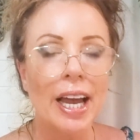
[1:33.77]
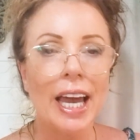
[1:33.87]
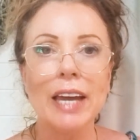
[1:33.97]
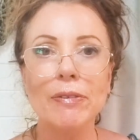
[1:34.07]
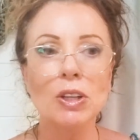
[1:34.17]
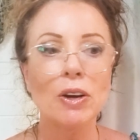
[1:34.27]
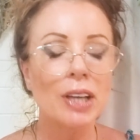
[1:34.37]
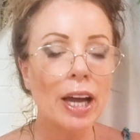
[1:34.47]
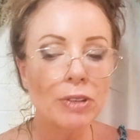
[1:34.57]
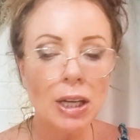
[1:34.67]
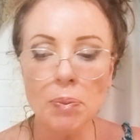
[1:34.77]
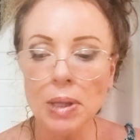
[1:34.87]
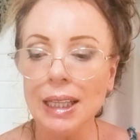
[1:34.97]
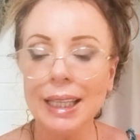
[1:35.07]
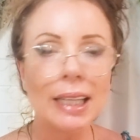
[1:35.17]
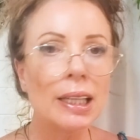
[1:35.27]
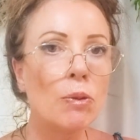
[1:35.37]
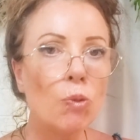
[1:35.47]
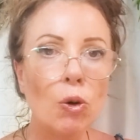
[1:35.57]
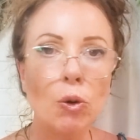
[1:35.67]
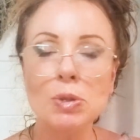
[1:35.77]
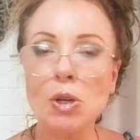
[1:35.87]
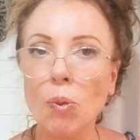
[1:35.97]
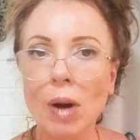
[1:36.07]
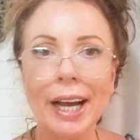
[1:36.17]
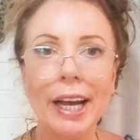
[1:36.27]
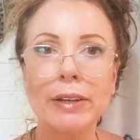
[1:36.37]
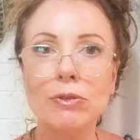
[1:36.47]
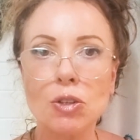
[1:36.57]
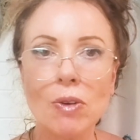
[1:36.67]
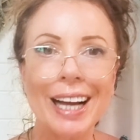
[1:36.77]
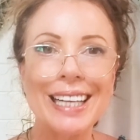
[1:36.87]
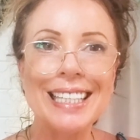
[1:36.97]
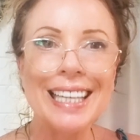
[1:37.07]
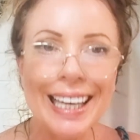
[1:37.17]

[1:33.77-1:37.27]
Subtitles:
even though they have a completely warped way of trying to